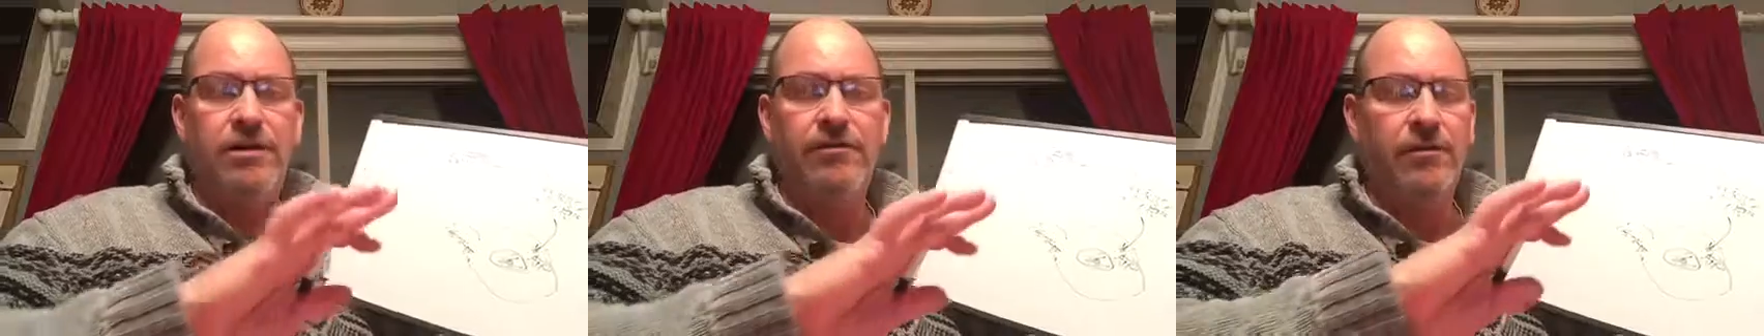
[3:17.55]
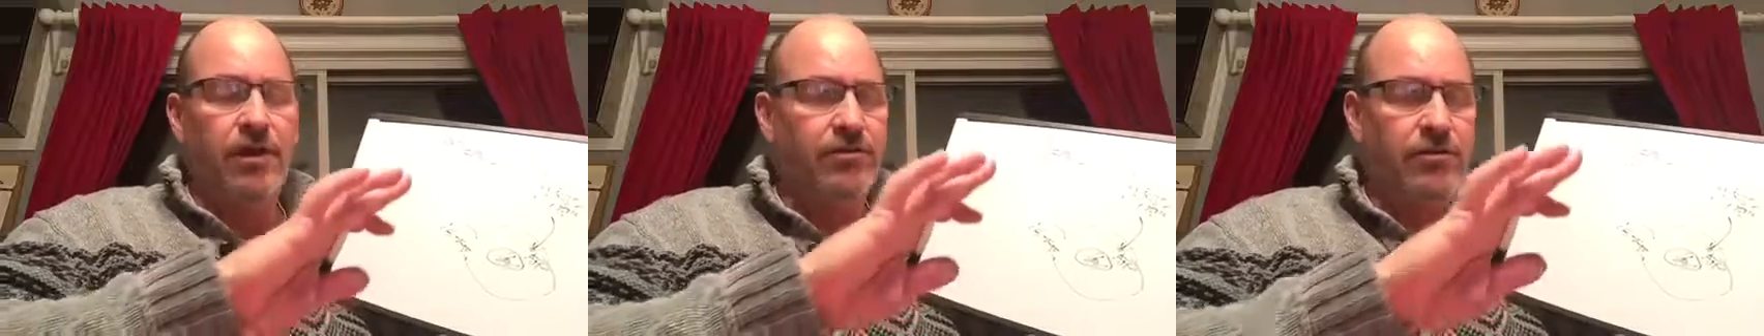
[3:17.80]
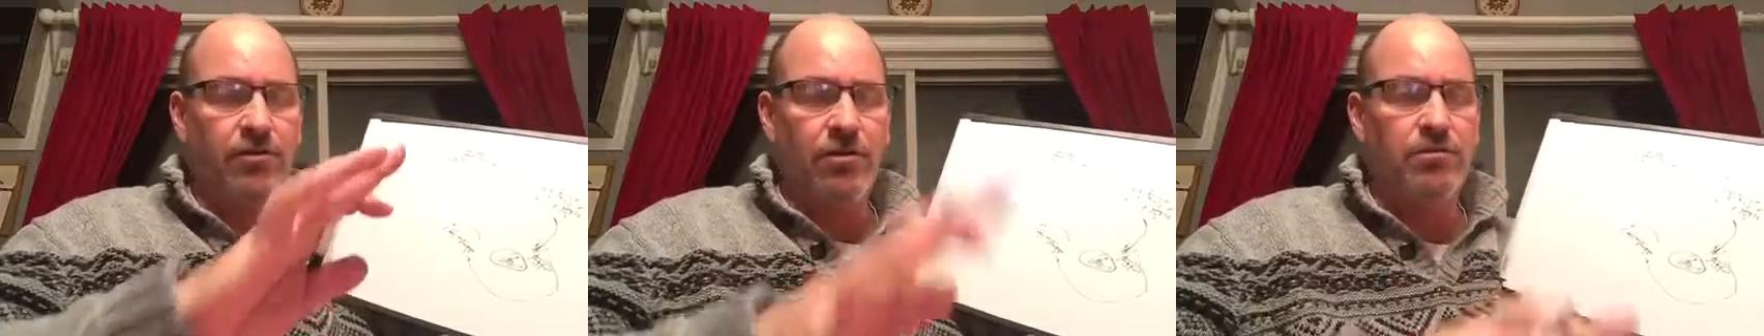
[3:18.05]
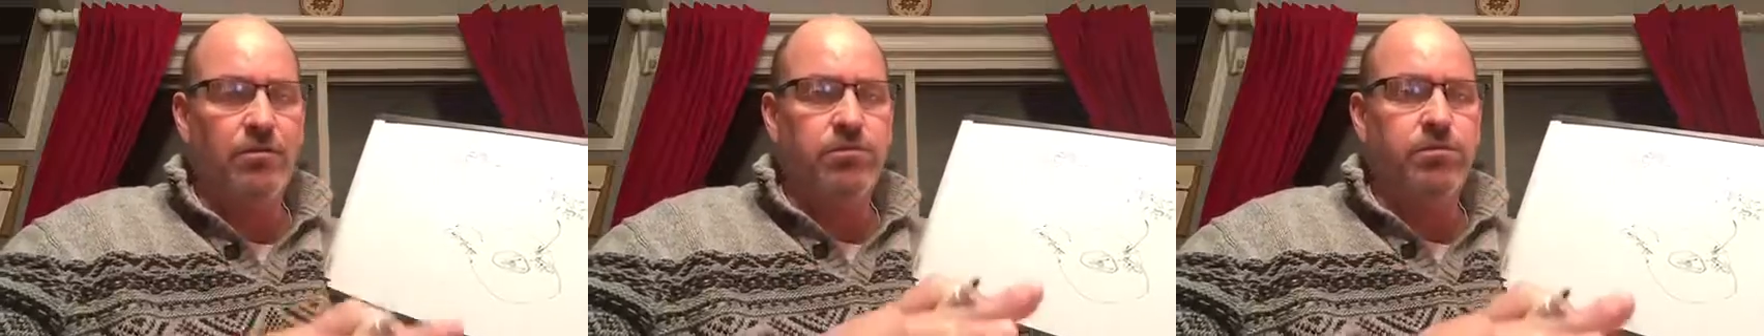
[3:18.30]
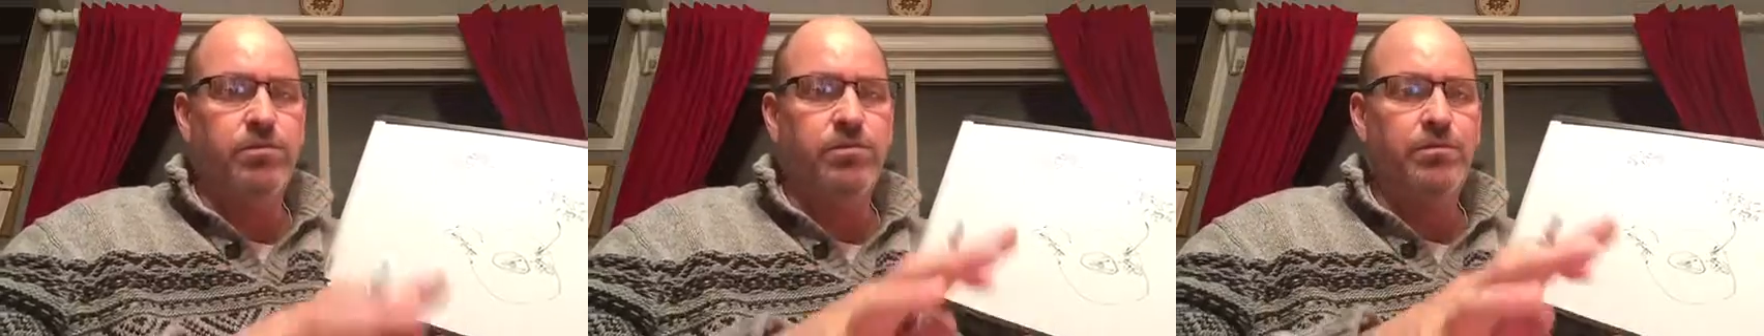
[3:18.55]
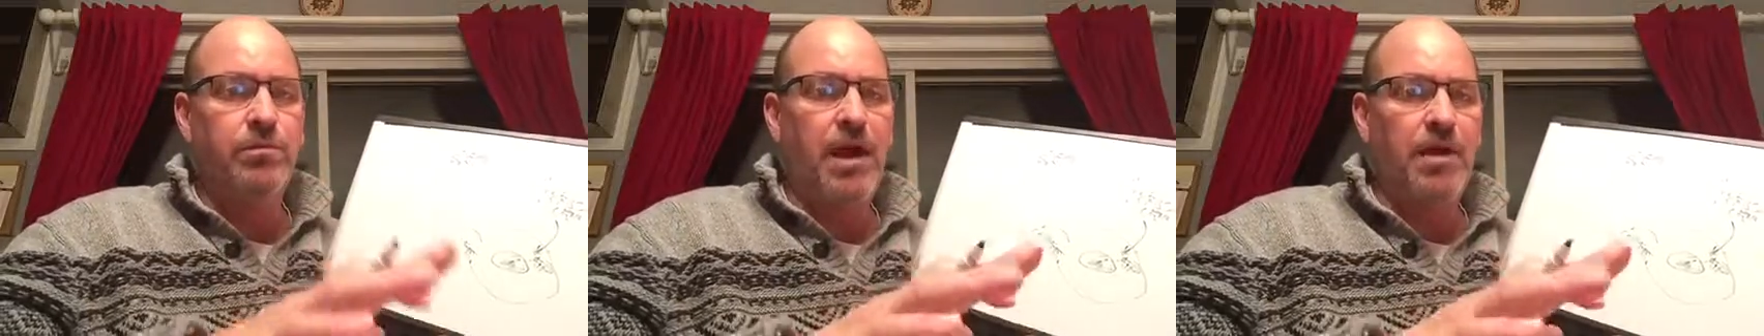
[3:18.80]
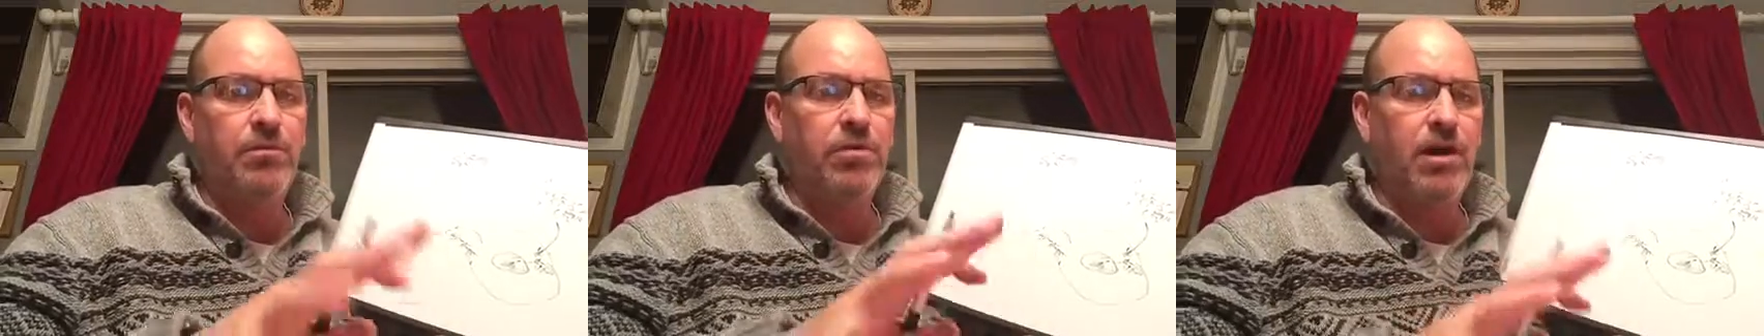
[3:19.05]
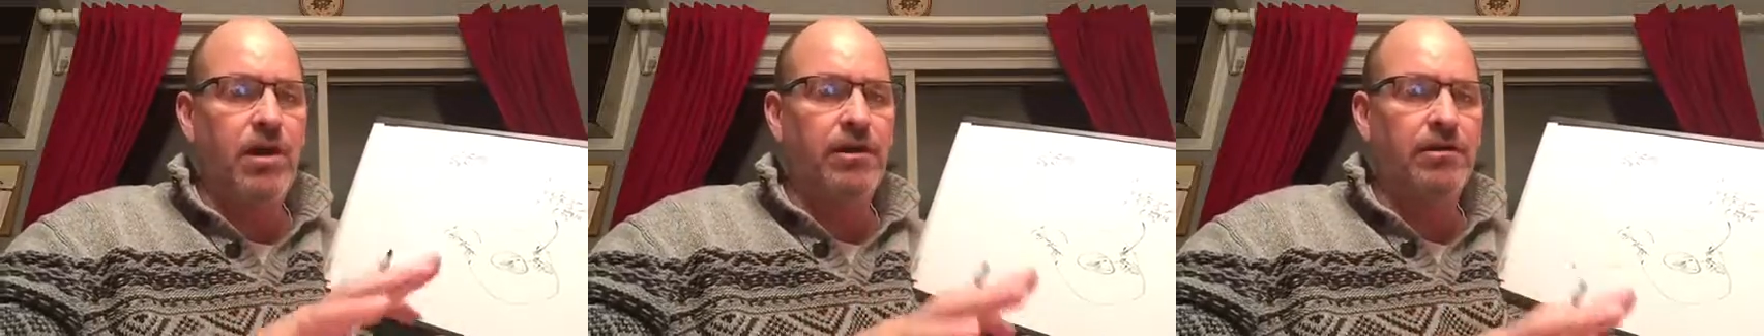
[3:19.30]
It's a normal
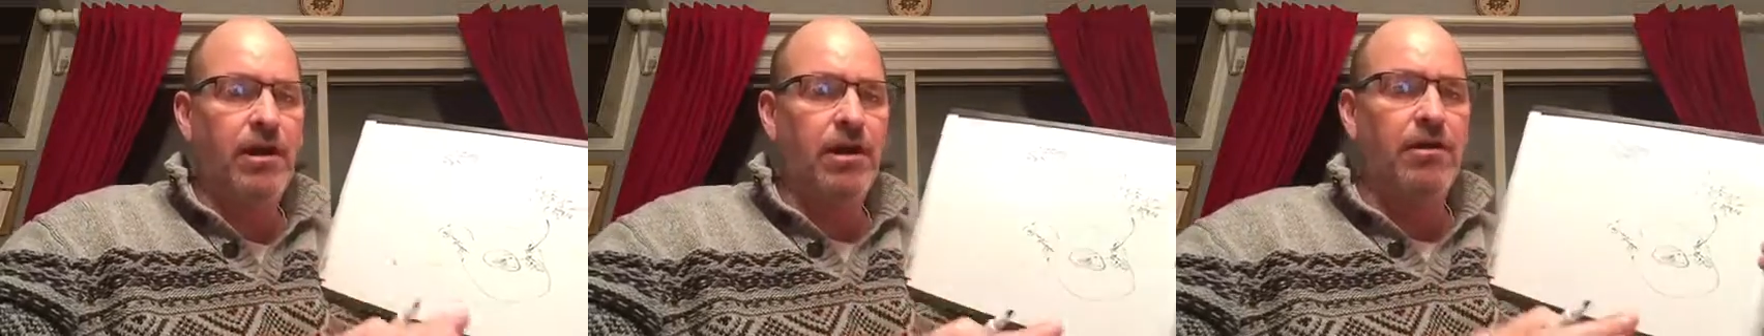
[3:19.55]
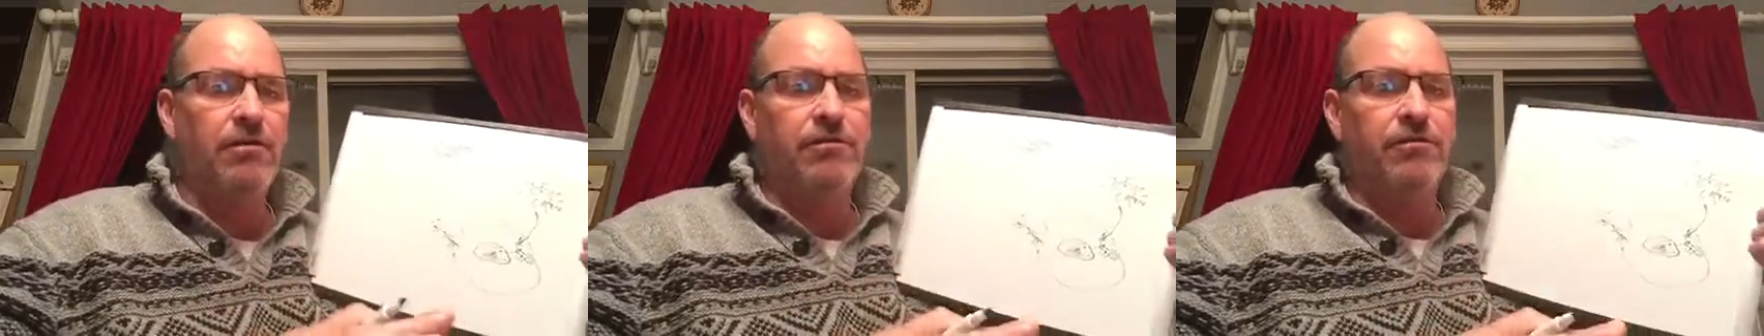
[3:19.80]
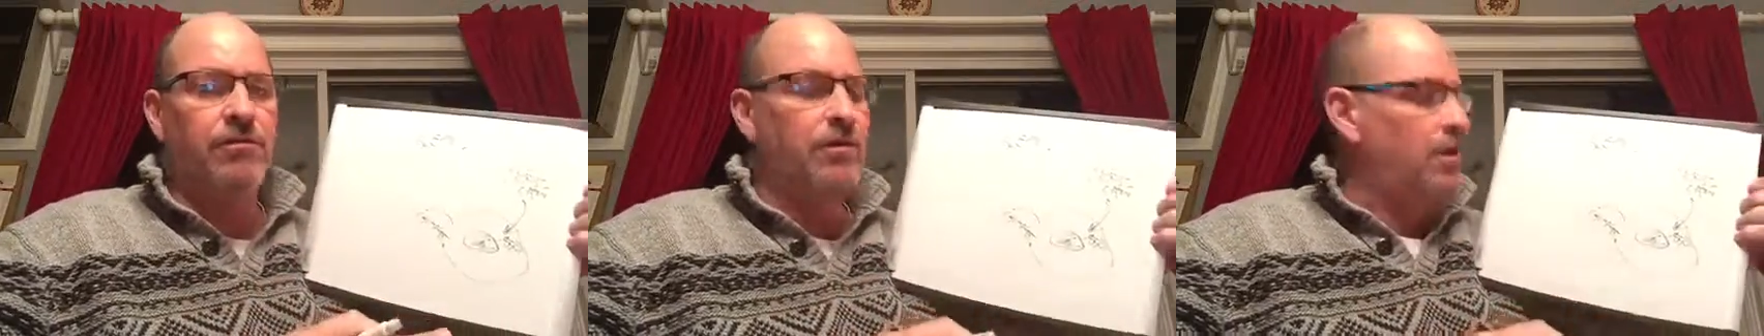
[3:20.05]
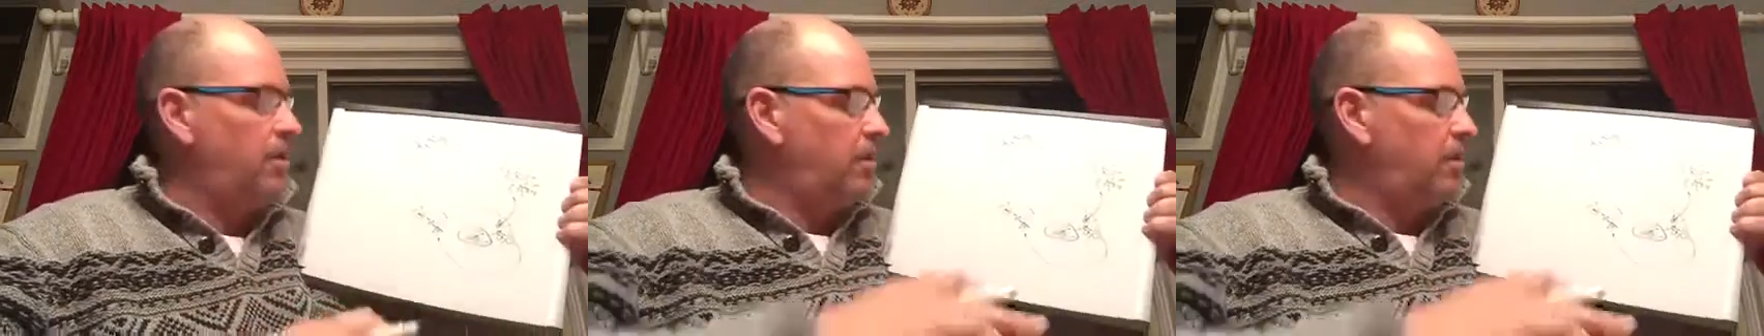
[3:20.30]
byproduct of